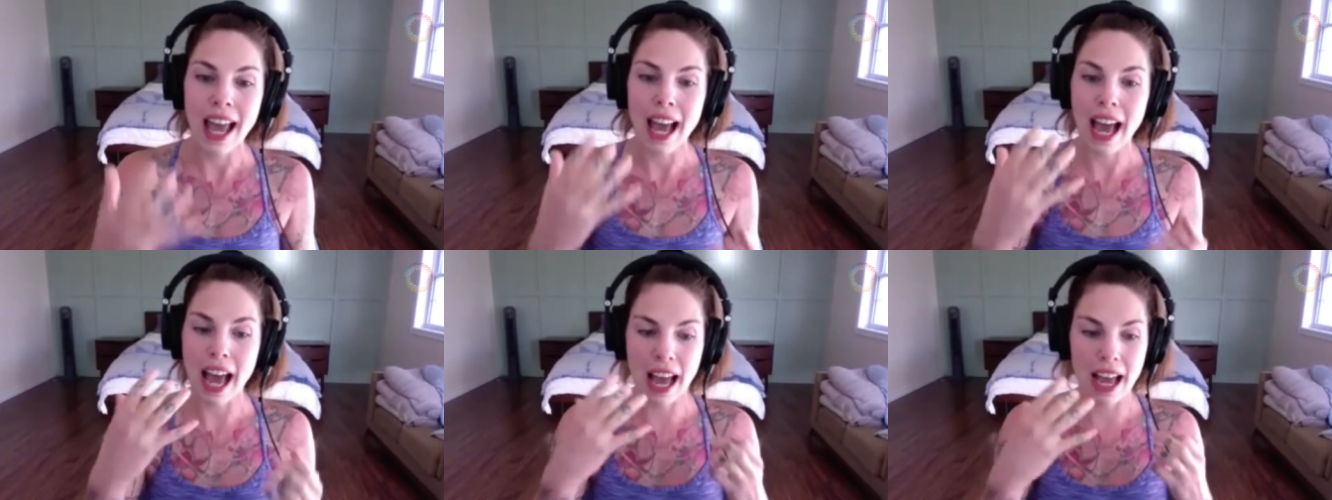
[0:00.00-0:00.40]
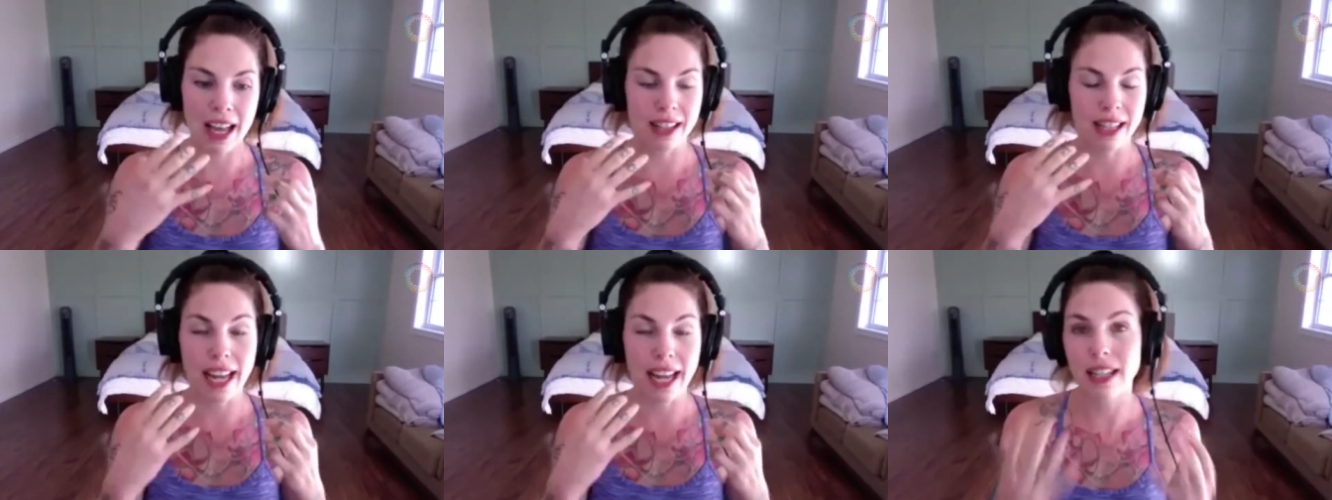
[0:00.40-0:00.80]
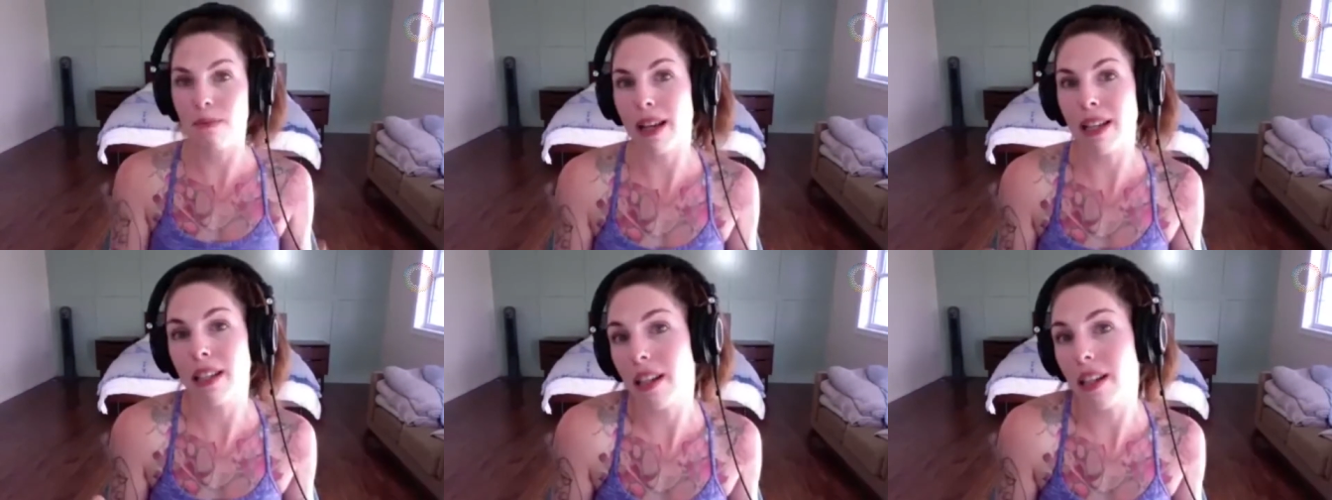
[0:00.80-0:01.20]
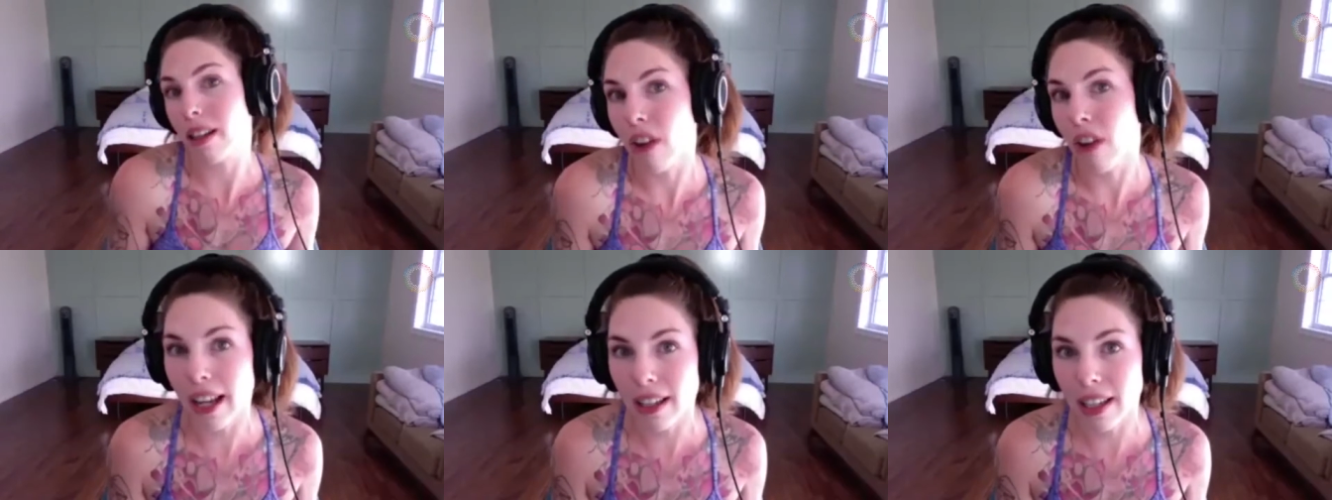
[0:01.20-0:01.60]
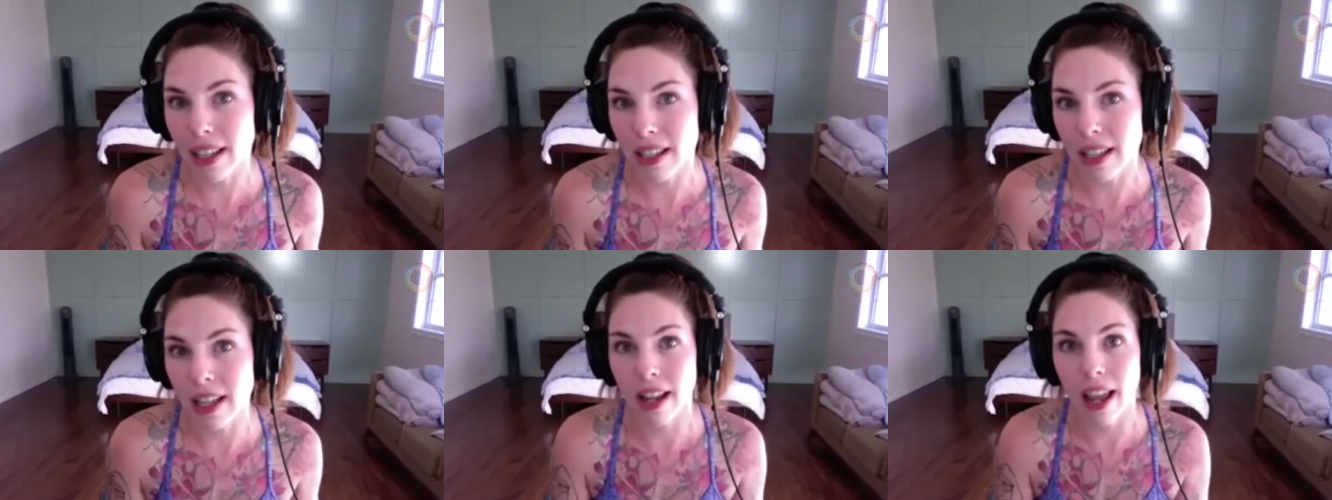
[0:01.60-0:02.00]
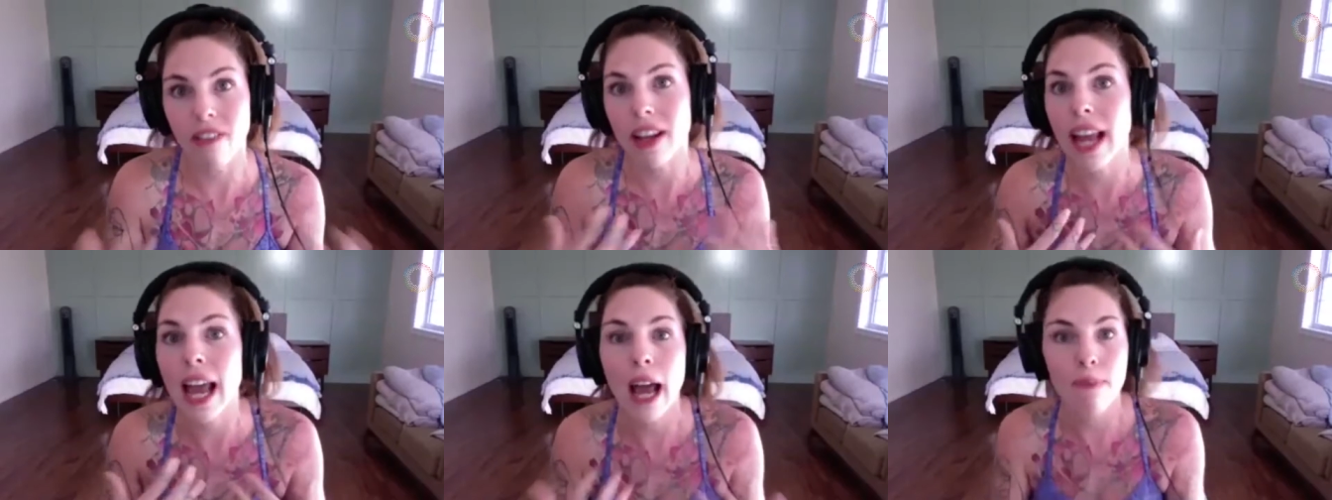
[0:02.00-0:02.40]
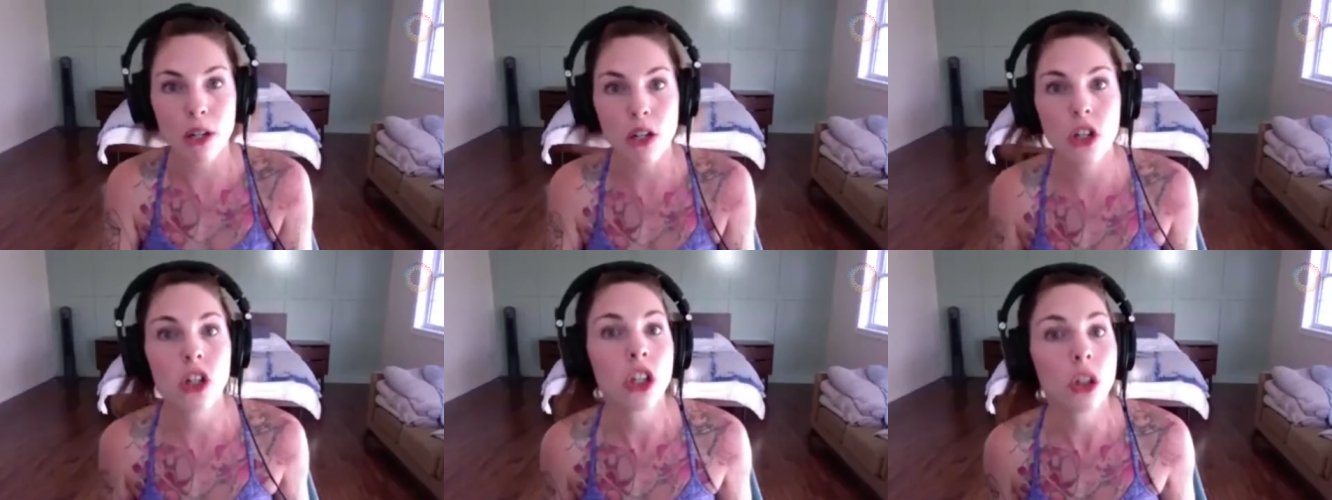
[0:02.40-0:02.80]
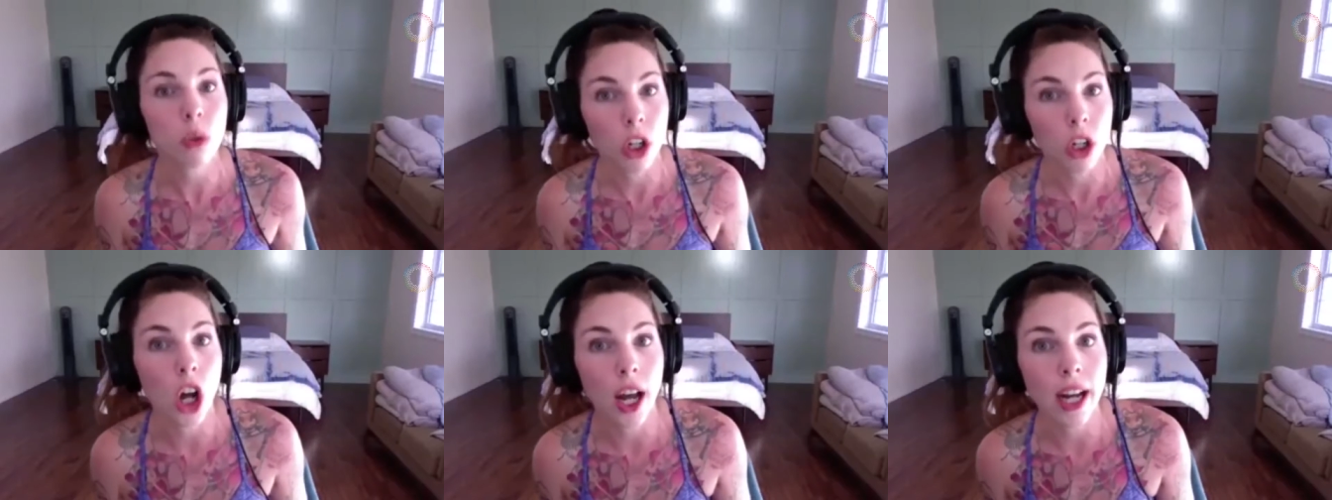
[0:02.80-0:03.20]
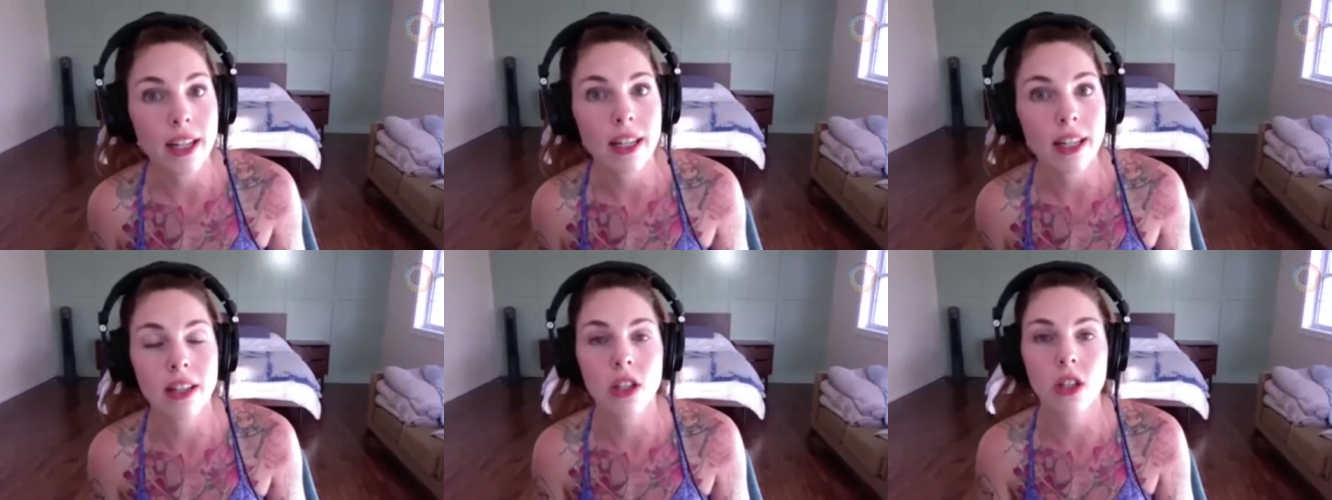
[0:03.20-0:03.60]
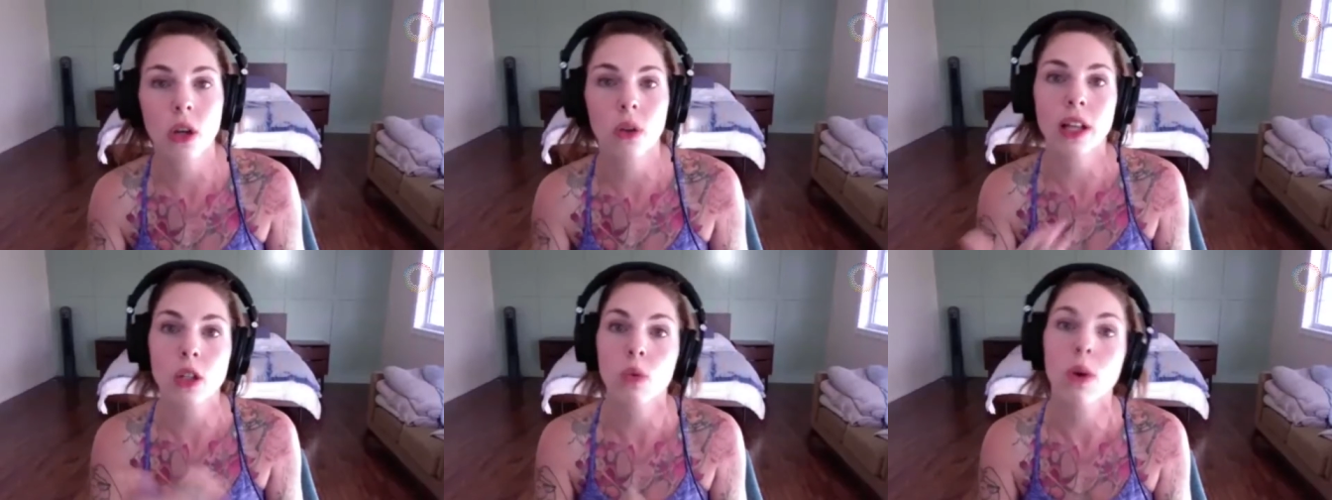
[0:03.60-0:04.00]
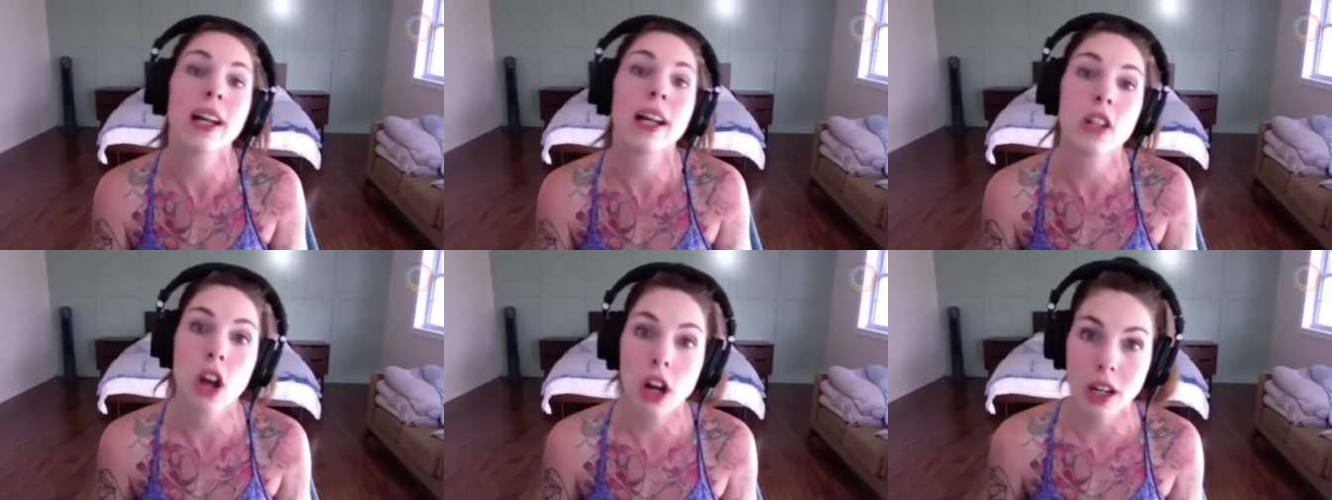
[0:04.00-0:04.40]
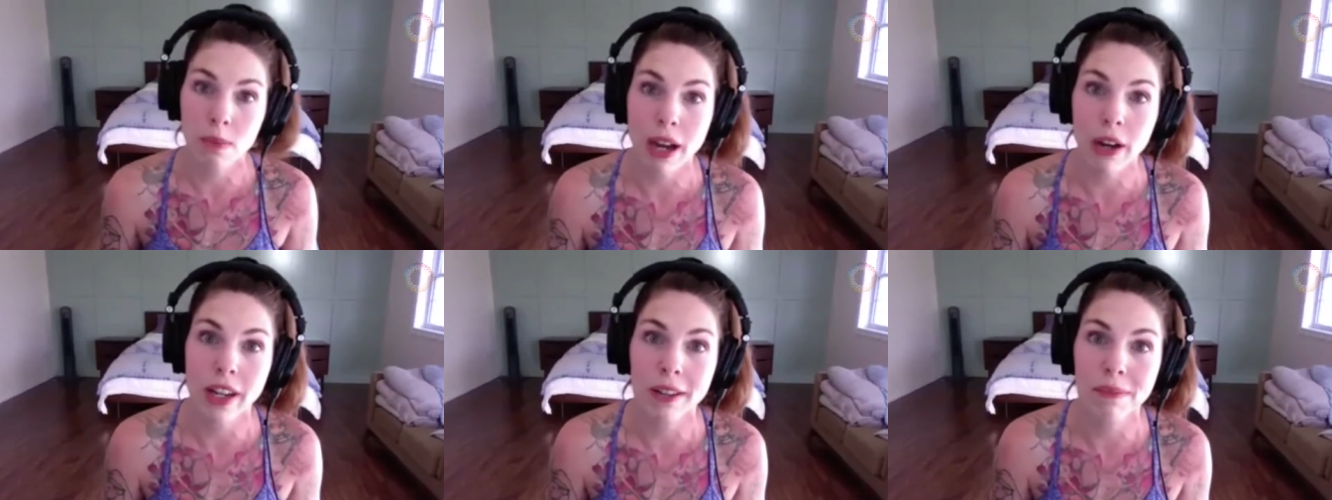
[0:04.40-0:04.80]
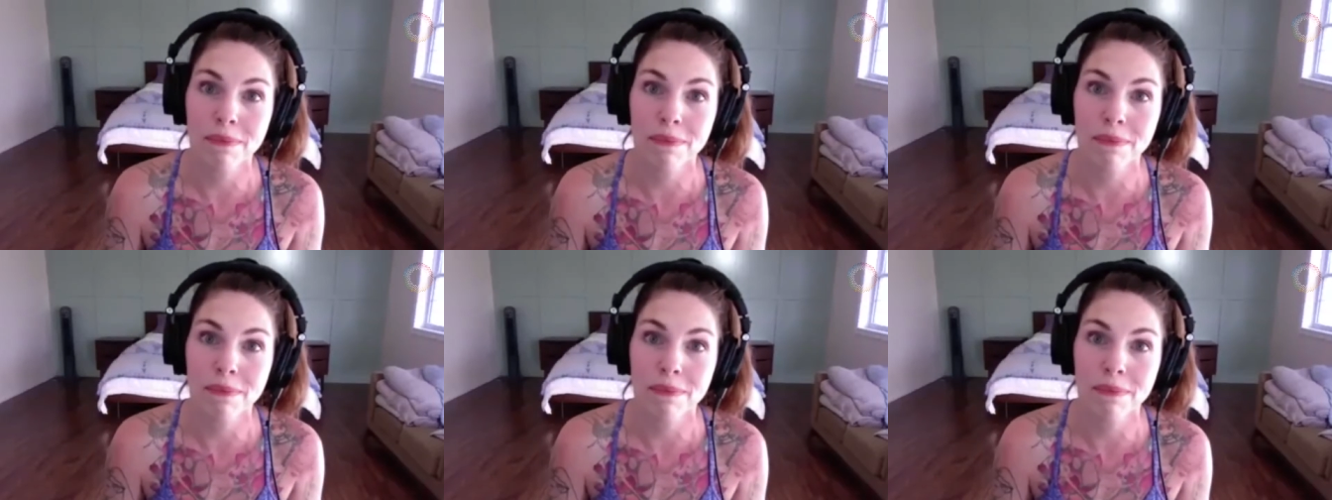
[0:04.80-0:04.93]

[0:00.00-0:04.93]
like domestic violence and if it happened to you or not. And so that's why I talk about it.